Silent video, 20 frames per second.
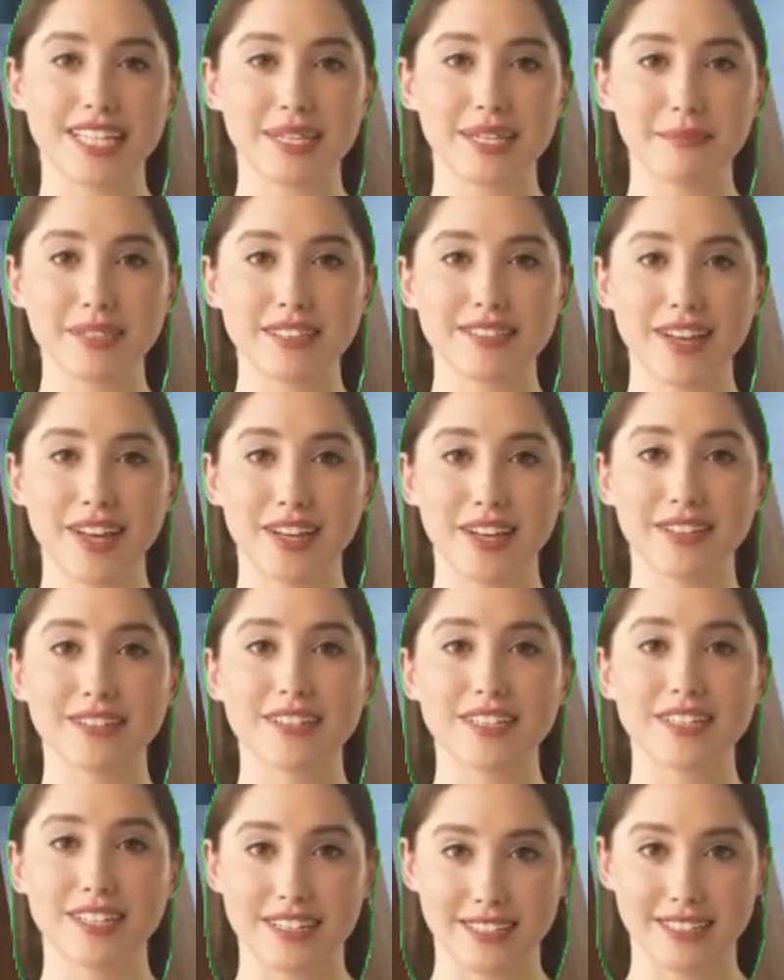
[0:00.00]
is friendly and
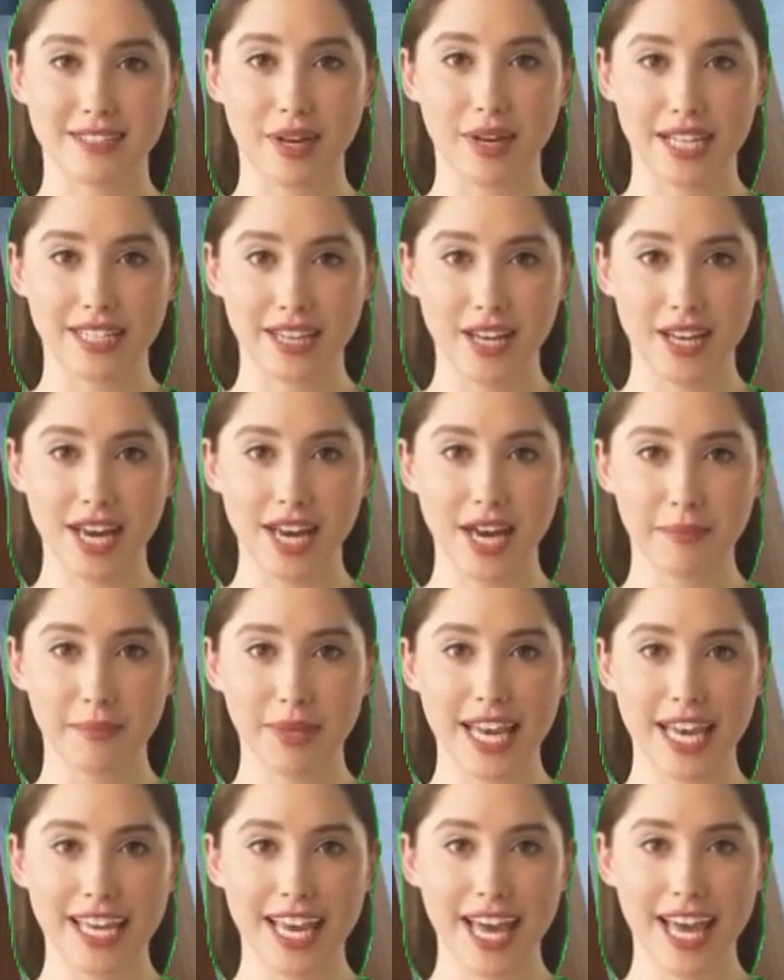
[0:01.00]
helpful. The
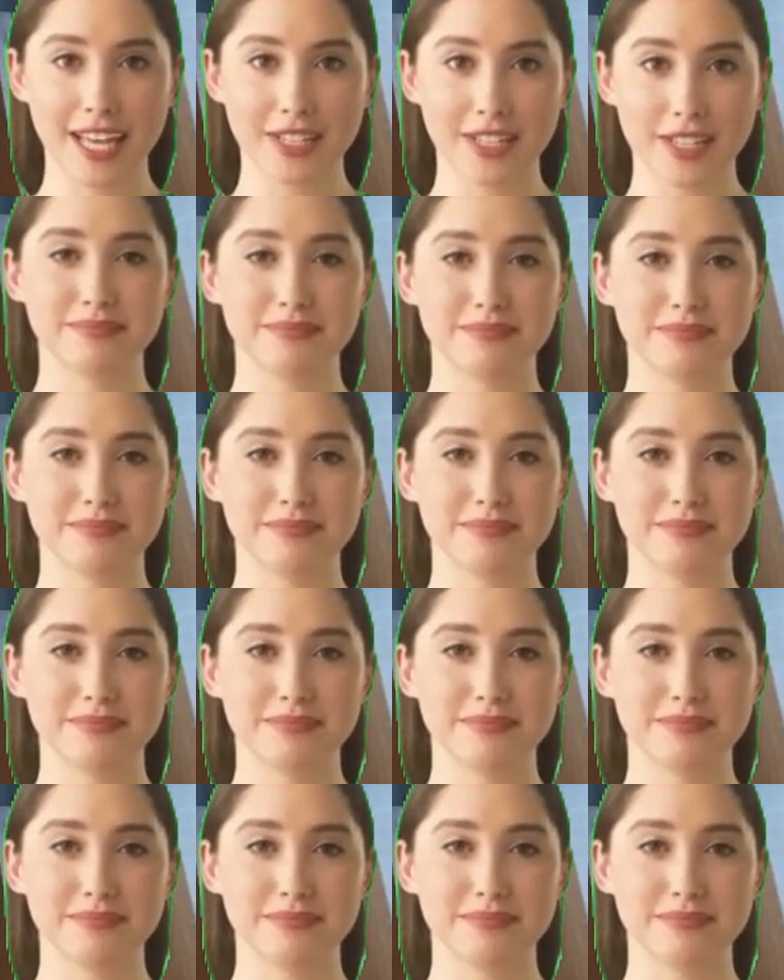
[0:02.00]
location of the